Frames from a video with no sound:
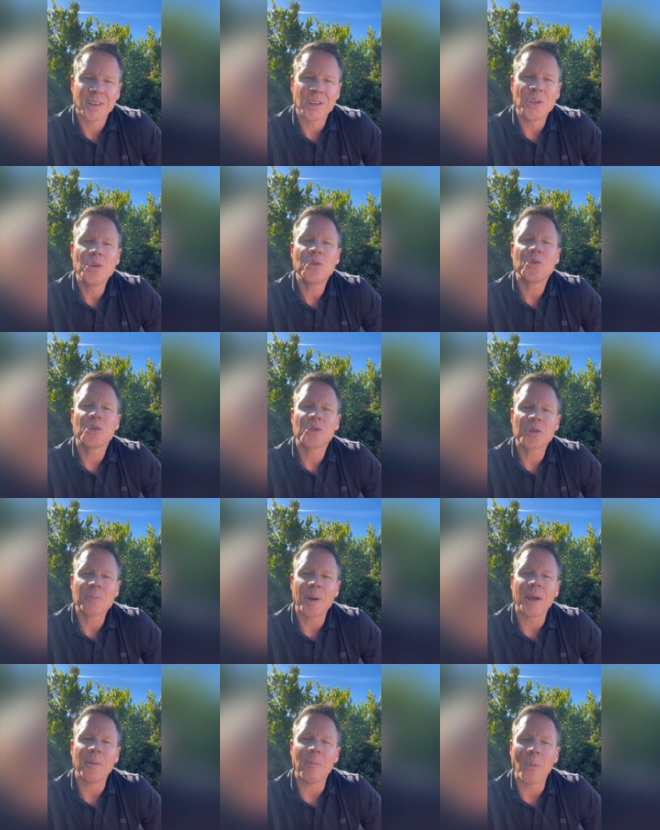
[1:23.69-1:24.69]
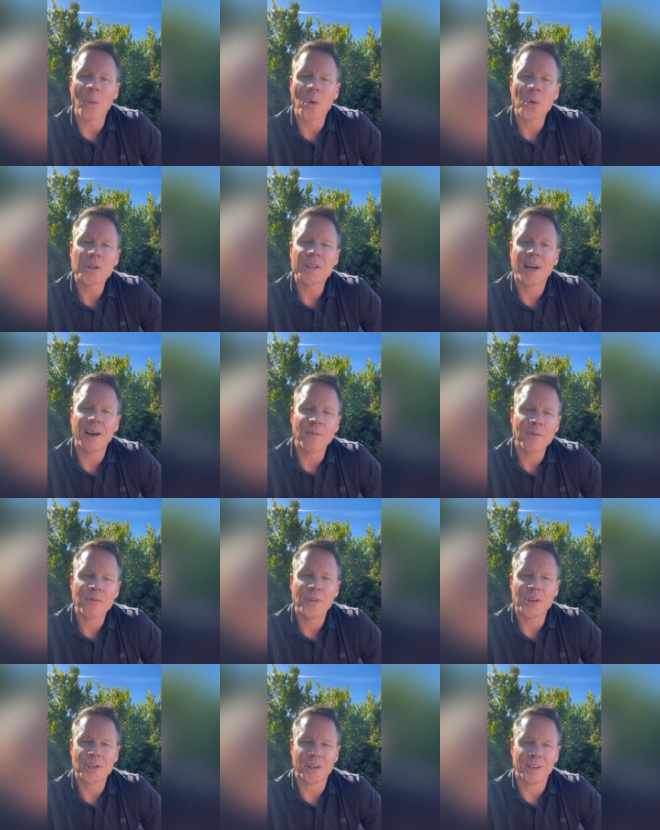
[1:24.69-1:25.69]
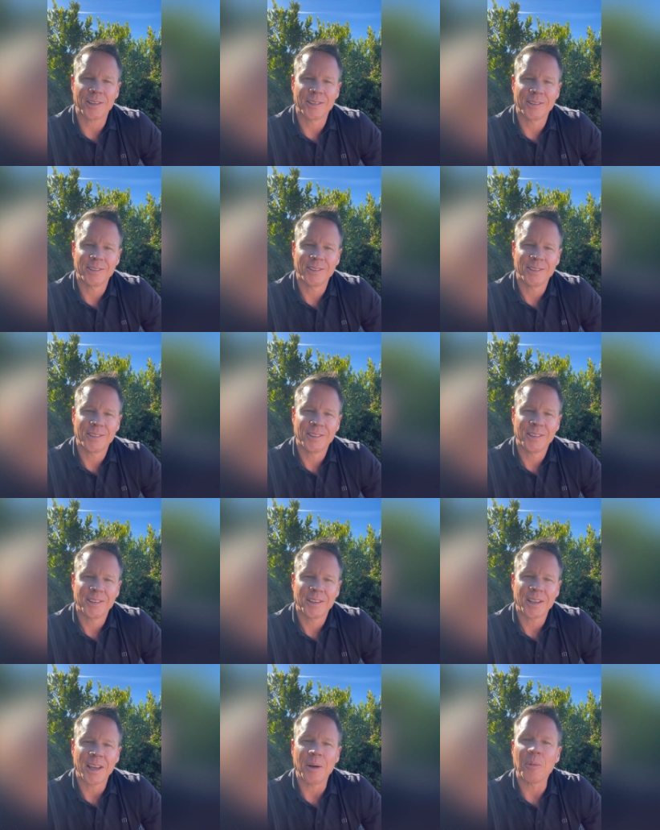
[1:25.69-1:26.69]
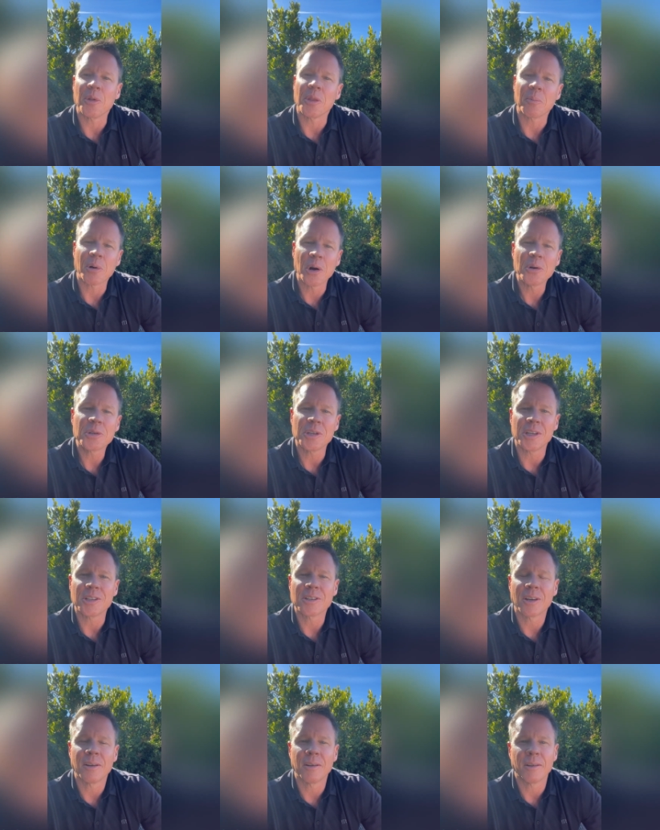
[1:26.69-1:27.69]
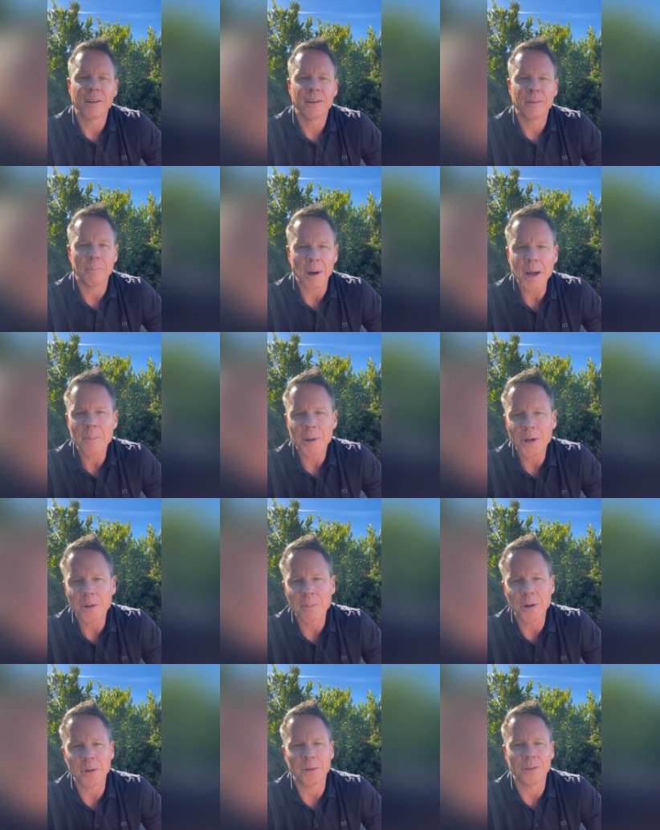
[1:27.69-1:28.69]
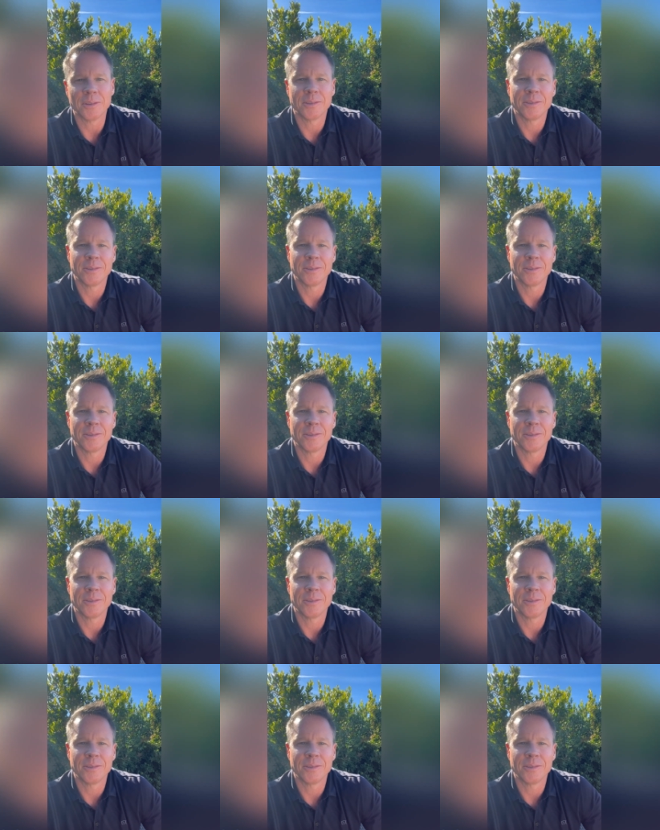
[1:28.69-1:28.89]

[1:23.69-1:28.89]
You should spend more time fishing and with the proceeds, buy a bigger boat.